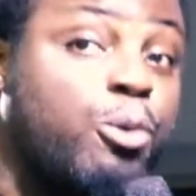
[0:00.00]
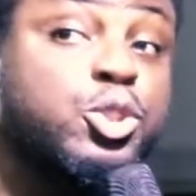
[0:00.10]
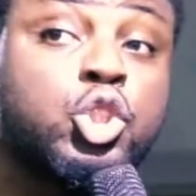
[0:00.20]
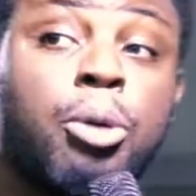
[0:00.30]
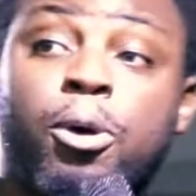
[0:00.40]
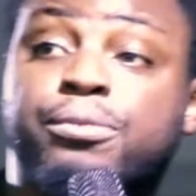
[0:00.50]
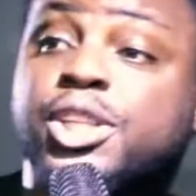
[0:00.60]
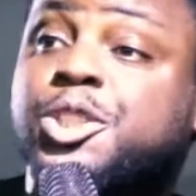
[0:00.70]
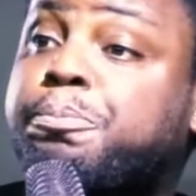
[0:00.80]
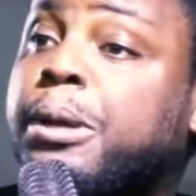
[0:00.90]
of some of
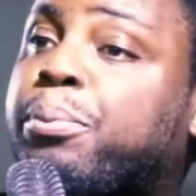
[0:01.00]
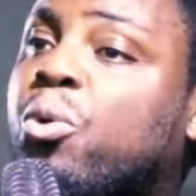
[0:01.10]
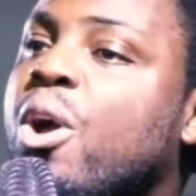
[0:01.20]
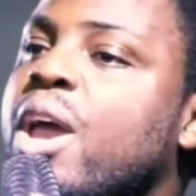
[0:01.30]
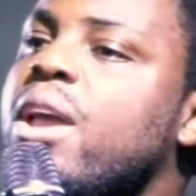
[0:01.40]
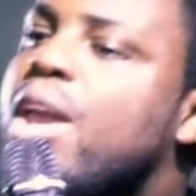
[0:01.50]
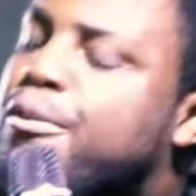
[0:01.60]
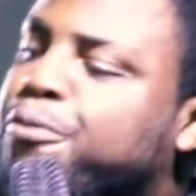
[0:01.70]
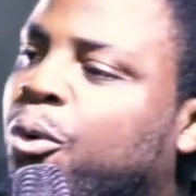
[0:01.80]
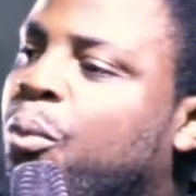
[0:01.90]
these people,
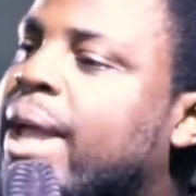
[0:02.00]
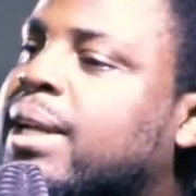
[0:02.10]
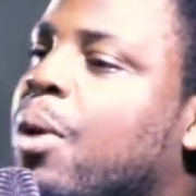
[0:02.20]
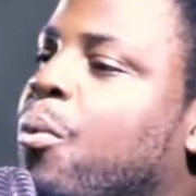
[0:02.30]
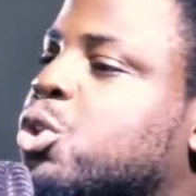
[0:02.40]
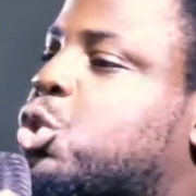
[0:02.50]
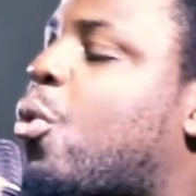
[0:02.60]
even when they want